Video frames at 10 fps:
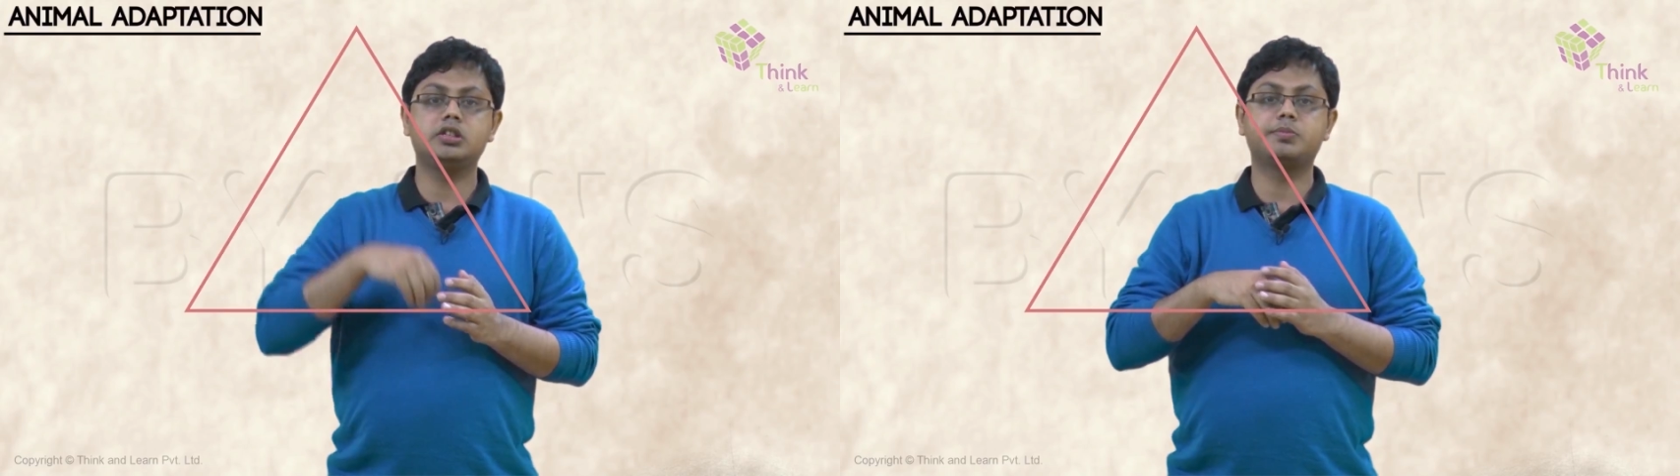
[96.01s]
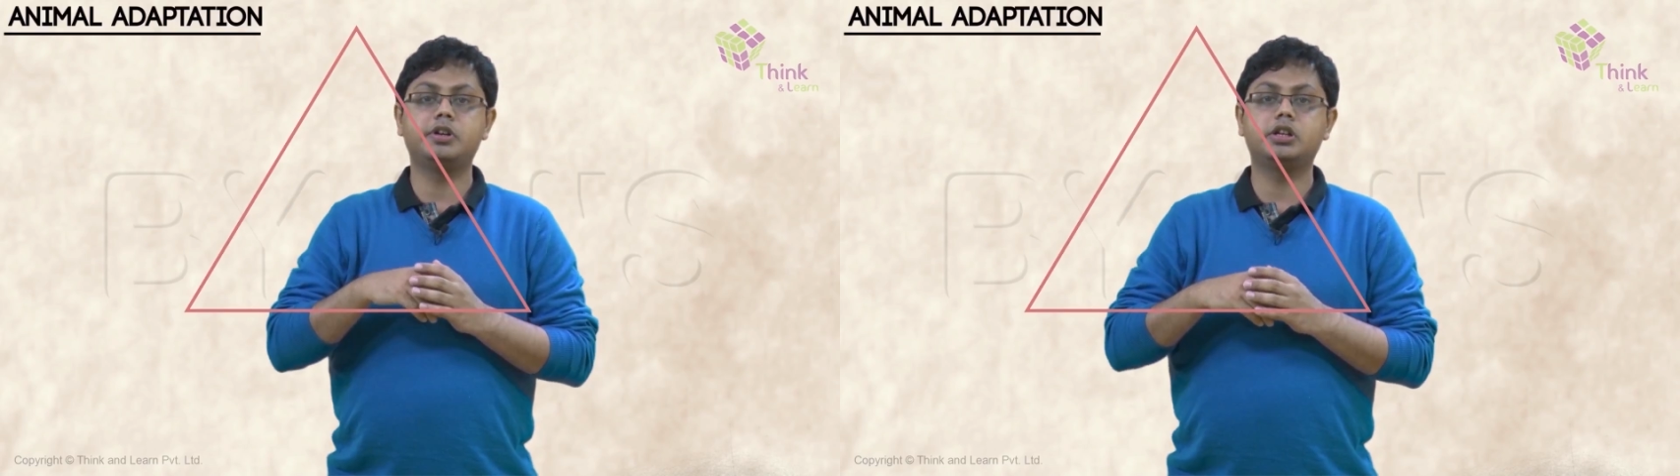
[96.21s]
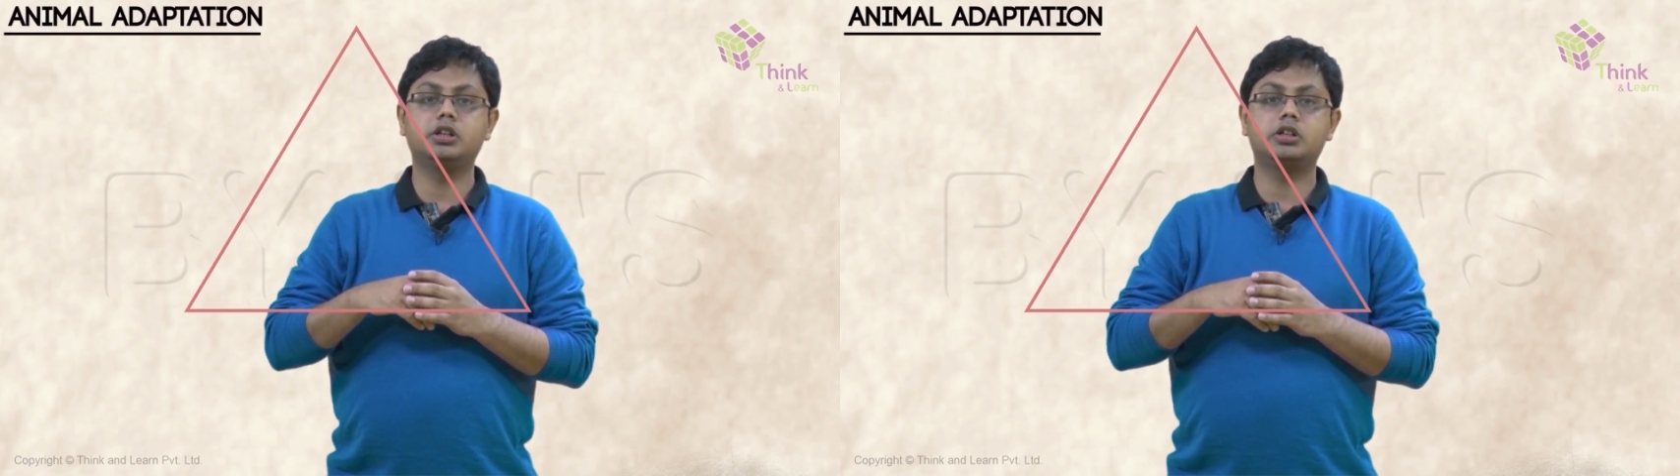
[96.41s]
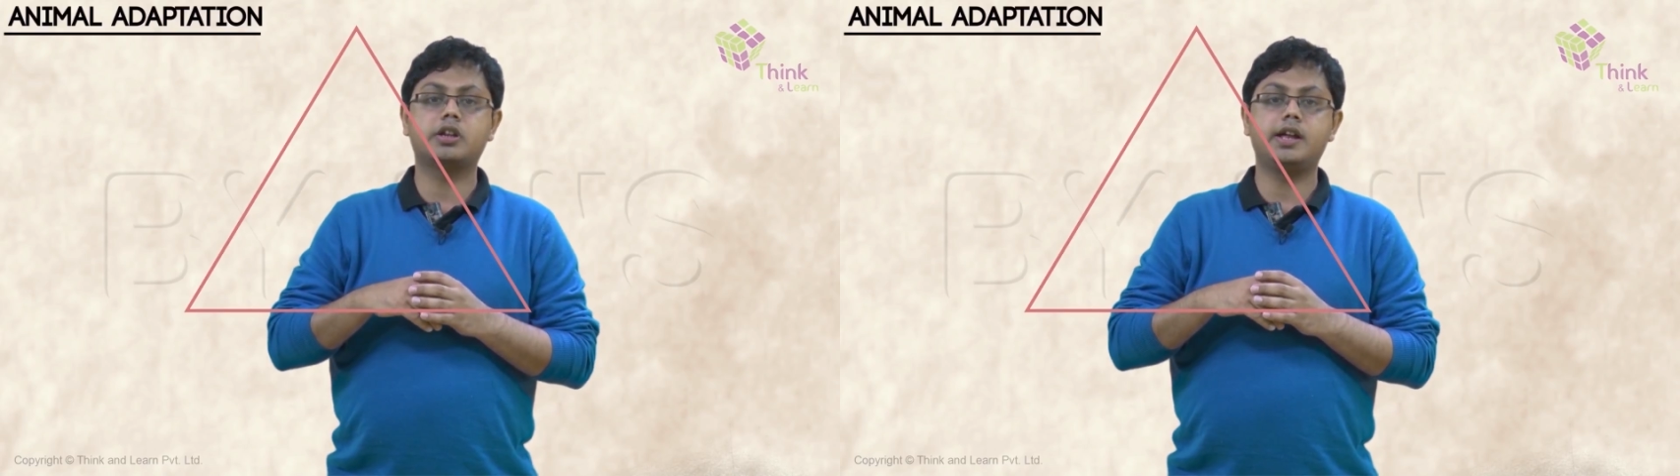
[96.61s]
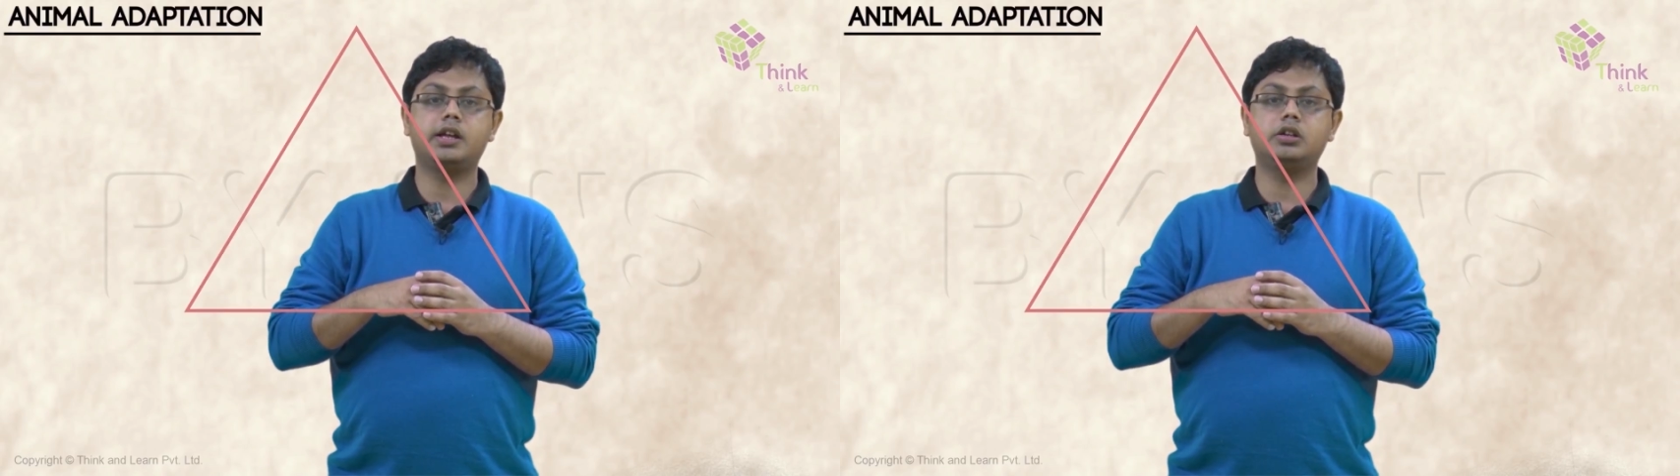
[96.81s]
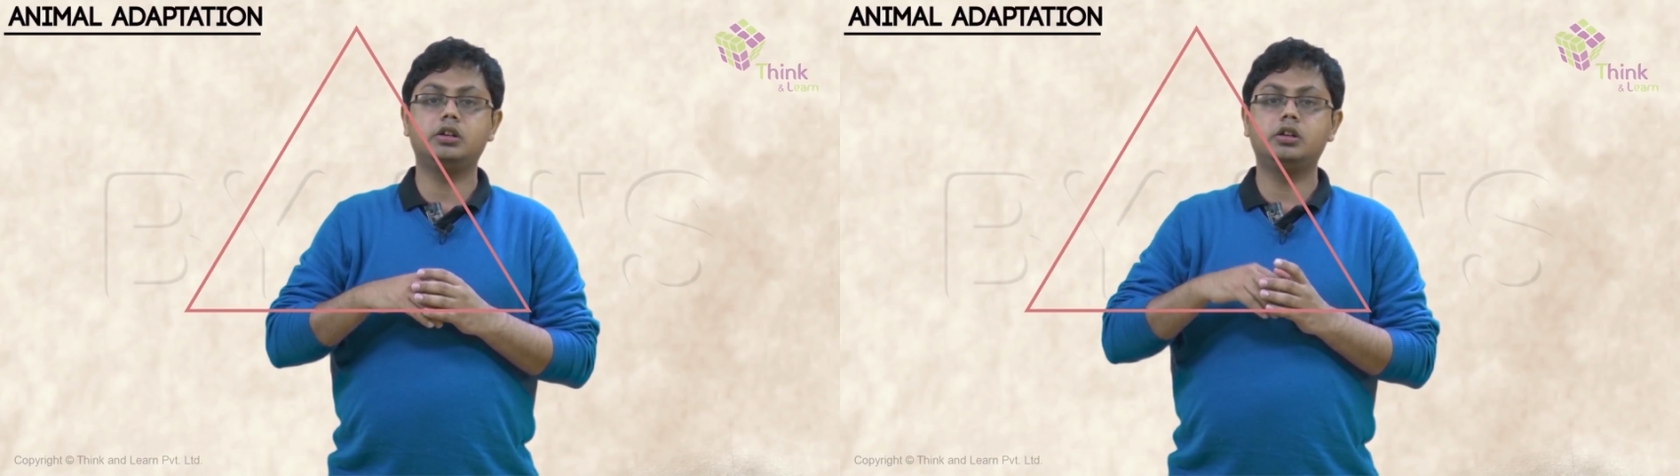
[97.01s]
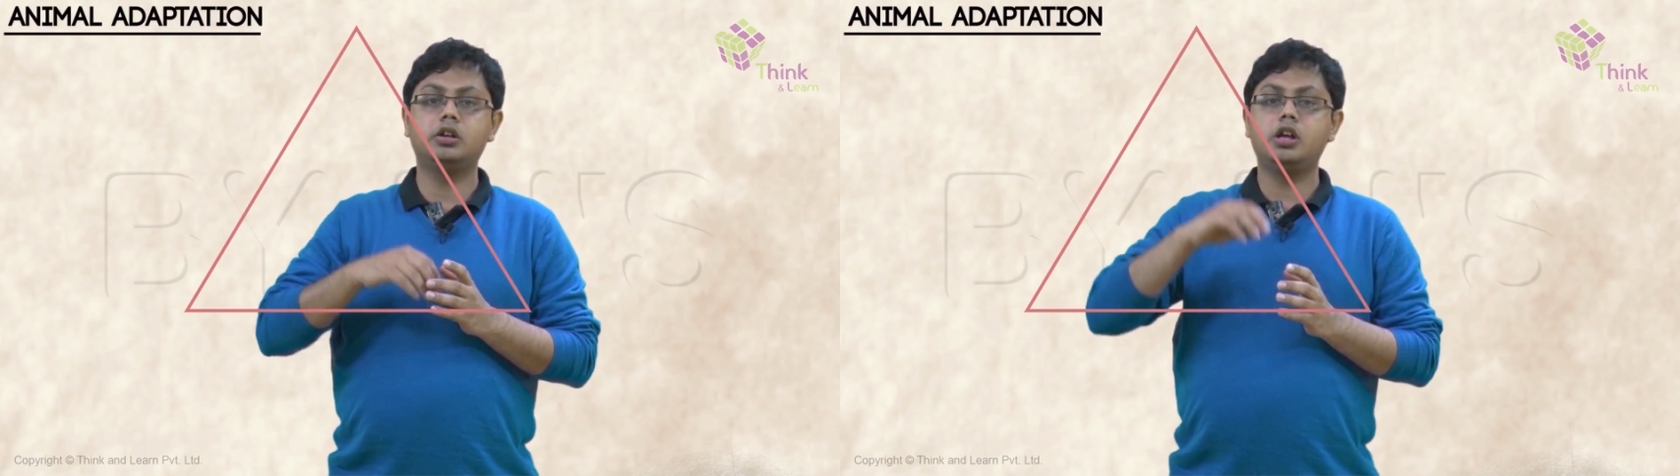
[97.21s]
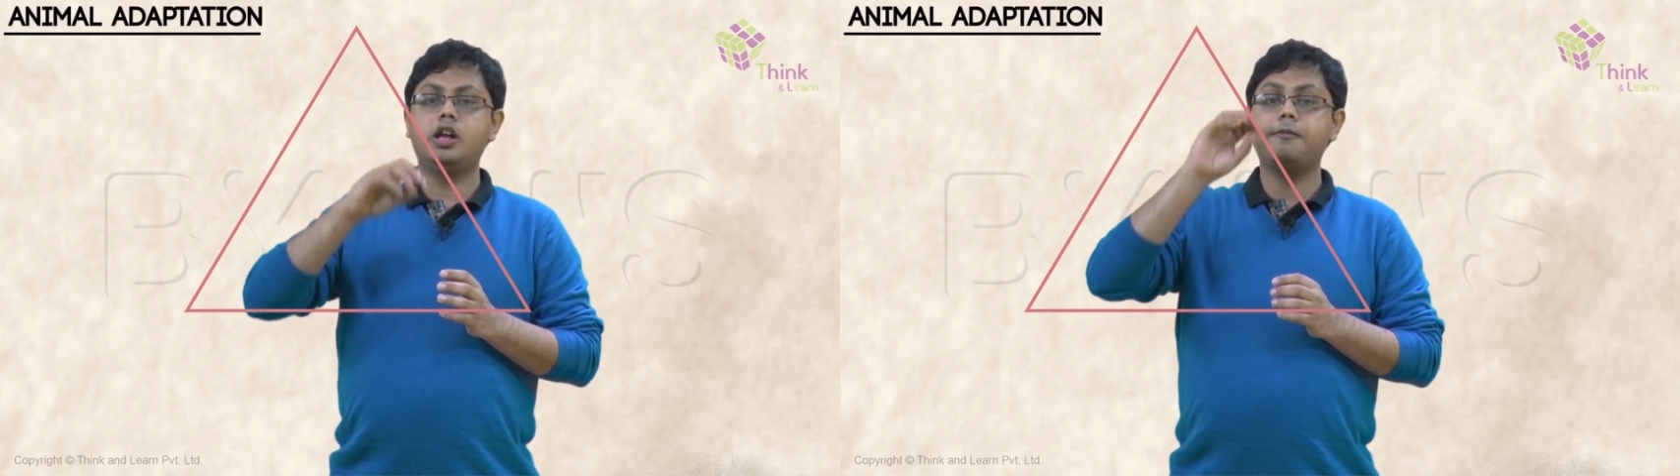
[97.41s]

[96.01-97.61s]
this particular triangle.